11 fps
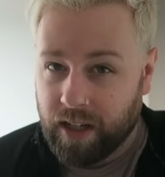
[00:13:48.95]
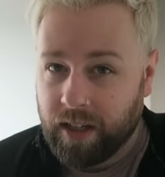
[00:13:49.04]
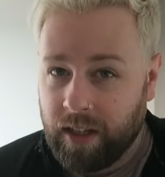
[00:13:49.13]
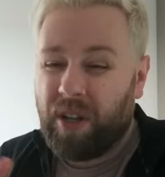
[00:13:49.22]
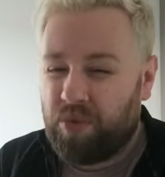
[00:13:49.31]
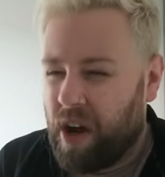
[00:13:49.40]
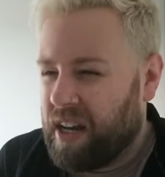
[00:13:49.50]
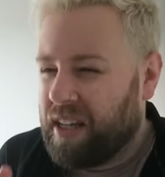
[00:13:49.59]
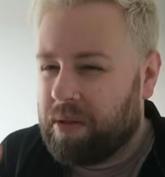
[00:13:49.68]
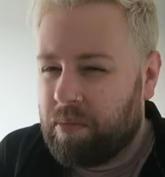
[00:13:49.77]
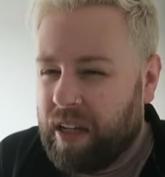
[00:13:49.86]
And when it's
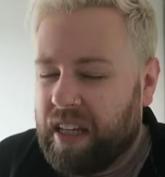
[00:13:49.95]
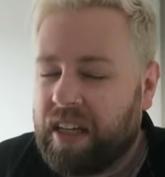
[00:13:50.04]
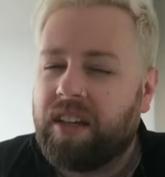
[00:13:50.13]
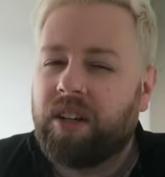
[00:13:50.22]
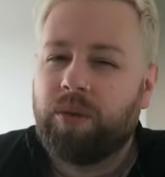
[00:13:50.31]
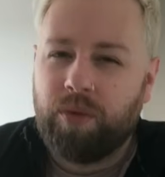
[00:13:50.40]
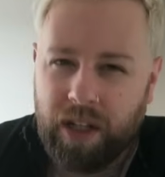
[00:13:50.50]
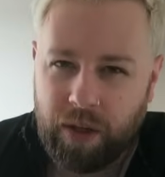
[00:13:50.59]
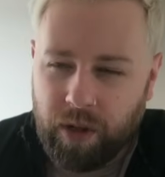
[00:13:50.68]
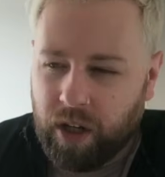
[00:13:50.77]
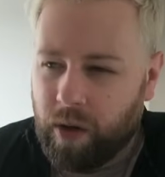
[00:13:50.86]
raining and bleak, you don't
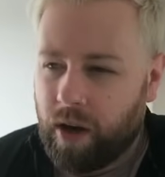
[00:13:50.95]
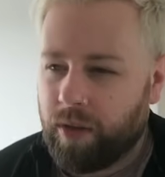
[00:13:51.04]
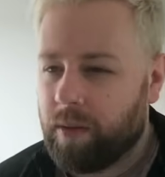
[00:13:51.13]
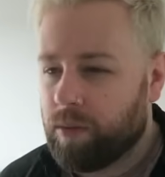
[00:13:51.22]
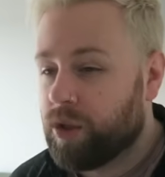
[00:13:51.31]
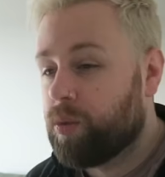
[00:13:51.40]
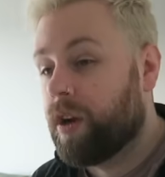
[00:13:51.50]
really want to go out that much.